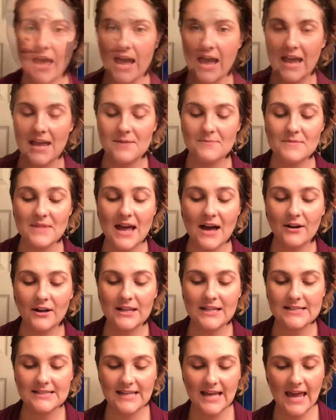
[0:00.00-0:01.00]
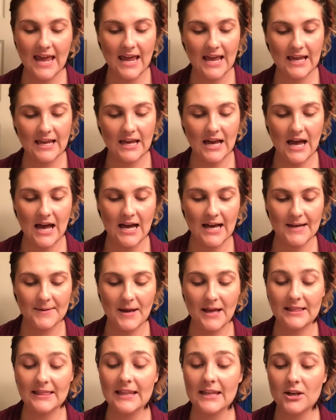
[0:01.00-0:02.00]
I'm now going to take
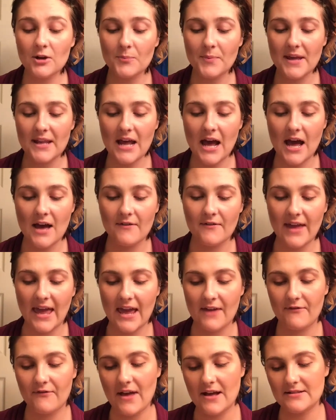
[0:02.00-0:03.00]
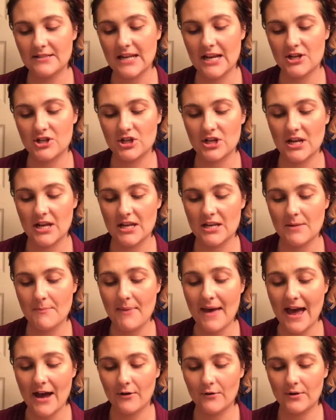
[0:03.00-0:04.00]
a little bit of a foundation
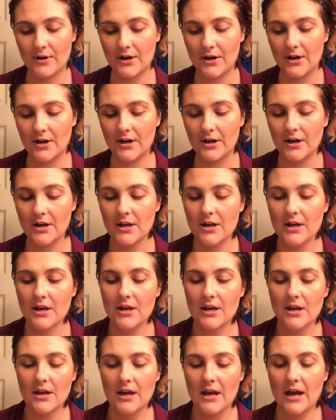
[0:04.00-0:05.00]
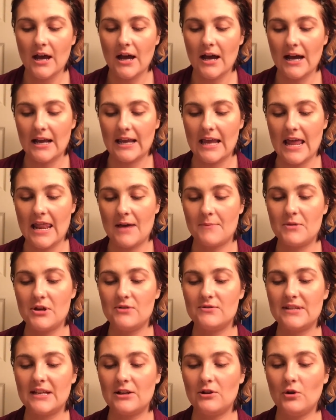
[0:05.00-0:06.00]
powder. Again, I'm
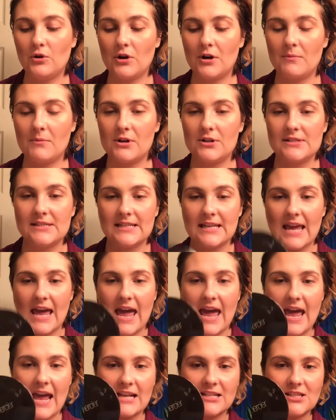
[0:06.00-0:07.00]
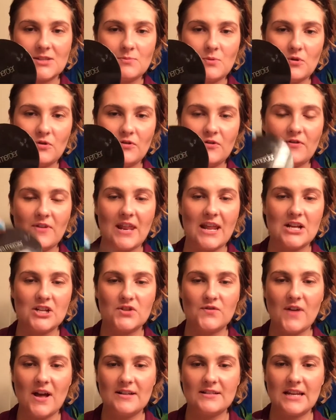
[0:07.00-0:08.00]
using Laura Mercier Smooth Finish
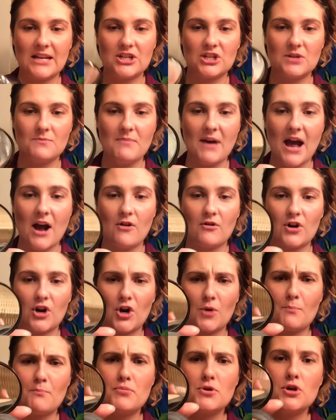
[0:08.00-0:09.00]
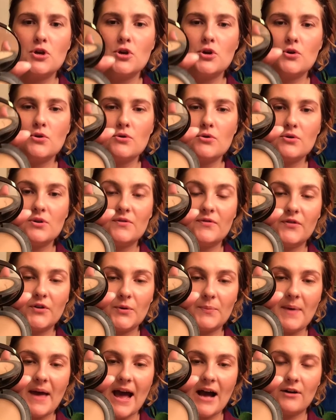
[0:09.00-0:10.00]
Foundation Powder.
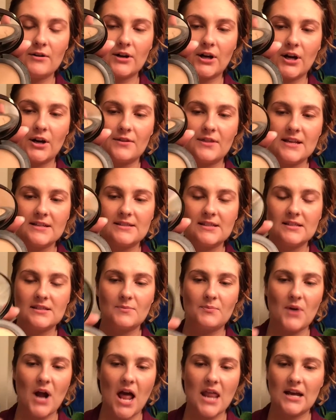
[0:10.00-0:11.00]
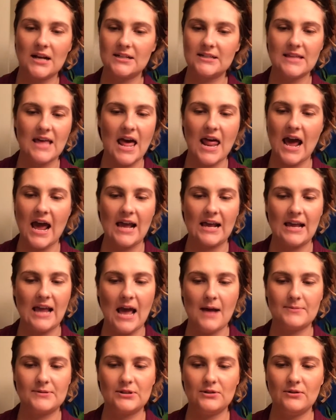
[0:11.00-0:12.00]
Beautiful powder. This is a product that I
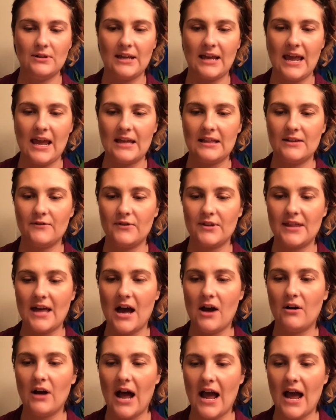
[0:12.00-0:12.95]
absolutely can't live without.